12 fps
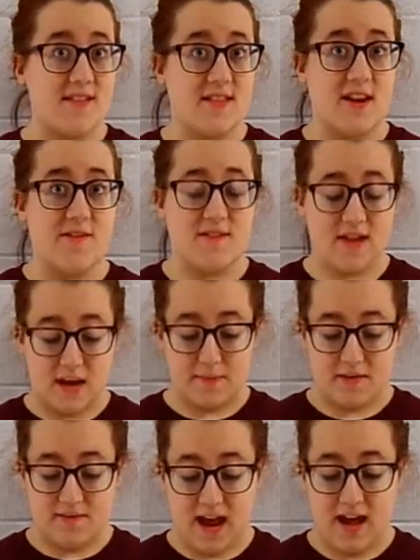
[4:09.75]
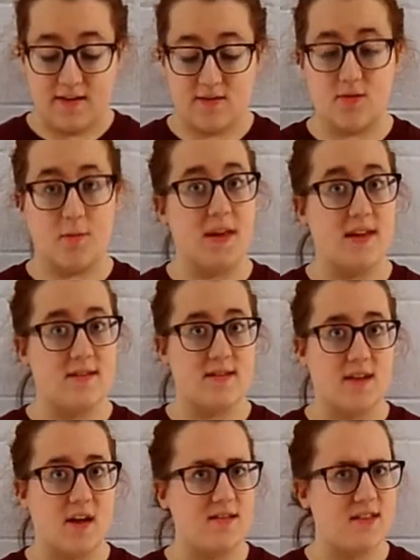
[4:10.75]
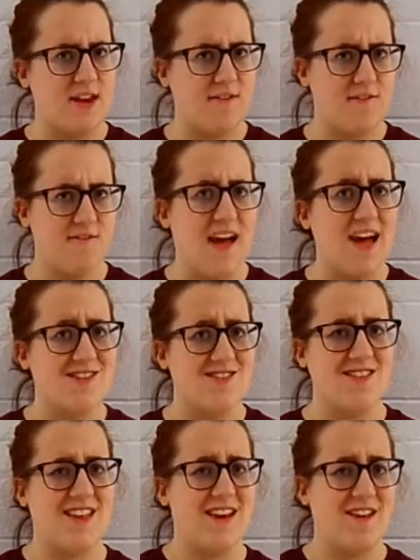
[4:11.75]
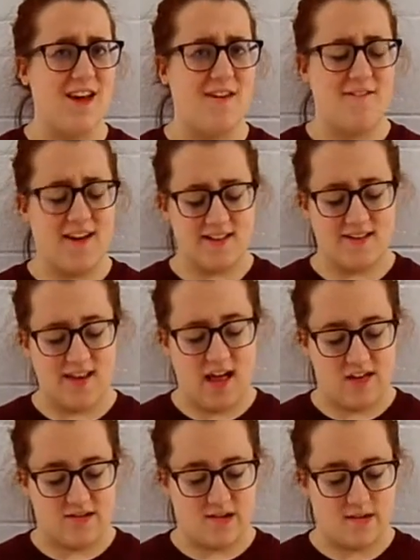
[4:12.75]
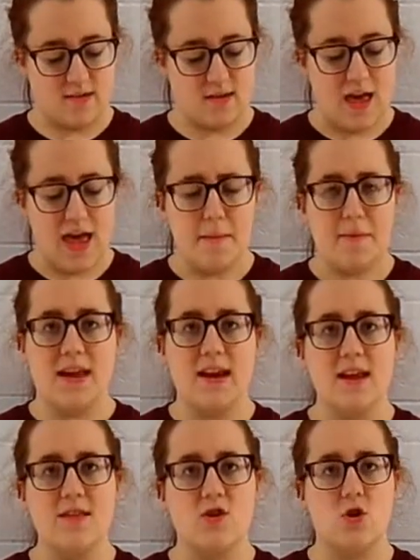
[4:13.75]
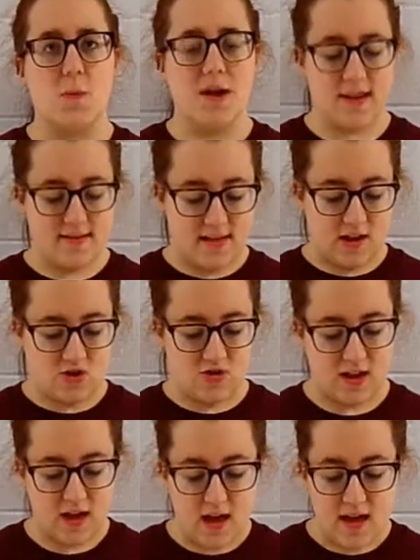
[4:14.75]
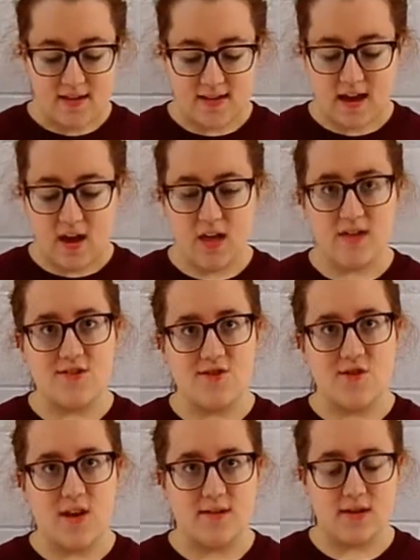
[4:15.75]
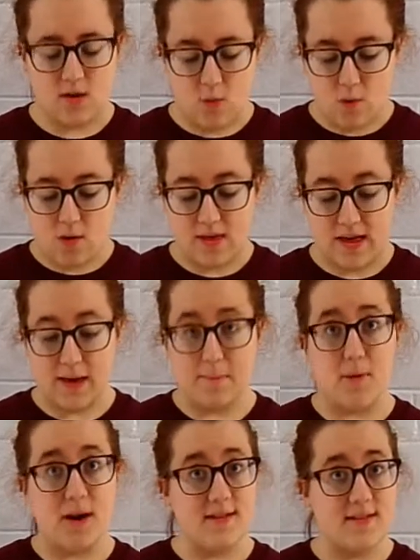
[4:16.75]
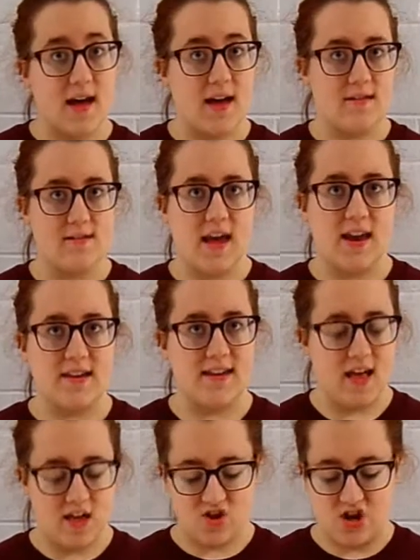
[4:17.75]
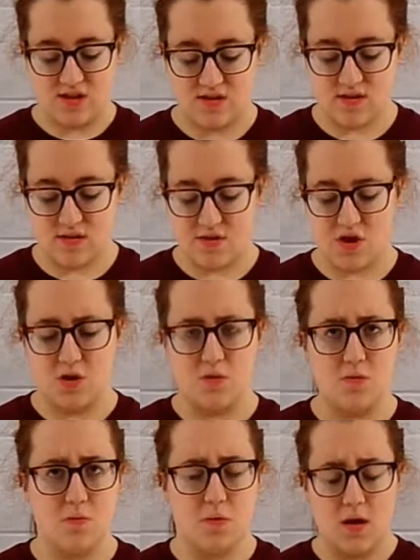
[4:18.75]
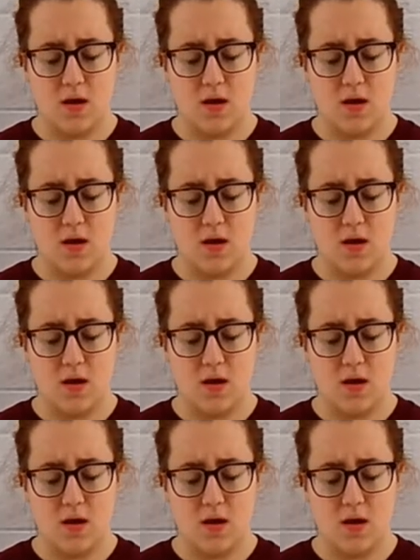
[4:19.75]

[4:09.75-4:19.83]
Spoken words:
the different types of tests, we can discuss the different factors that affect intelligence. Beginning in the 20th century, psychologists tried to correlate brain size and intelligence to